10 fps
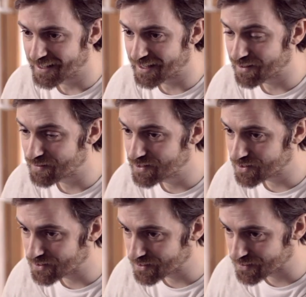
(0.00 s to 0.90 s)
I have a
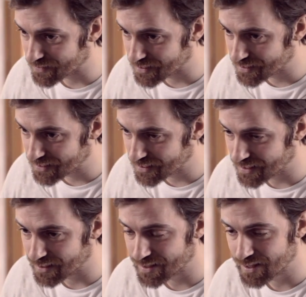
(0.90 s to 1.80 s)
doctorate
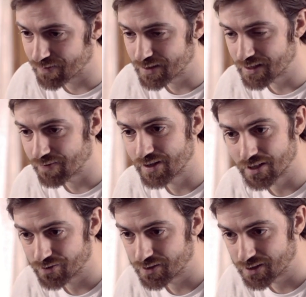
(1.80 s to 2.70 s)
in the seventeenth
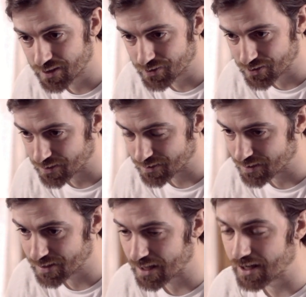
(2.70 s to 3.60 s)
century Dutch
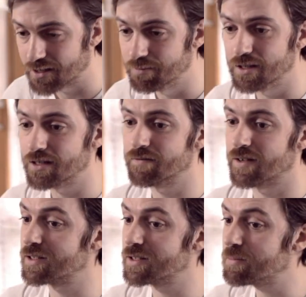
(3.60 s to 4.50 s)
artist Egbert
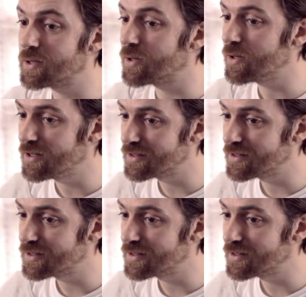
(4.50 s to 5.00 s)
van der Poel.